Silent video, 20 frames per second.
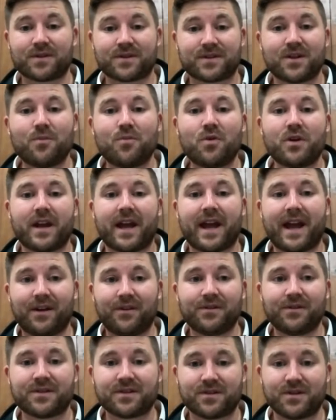Someone
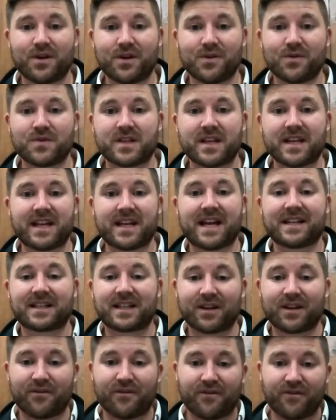else knows and has
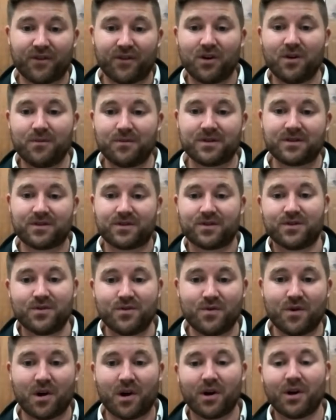confirmed
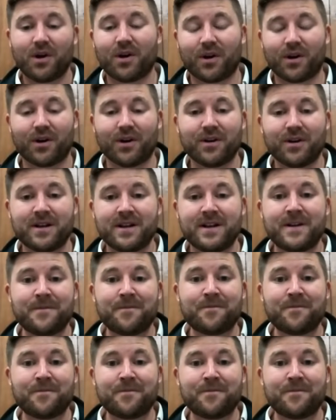to her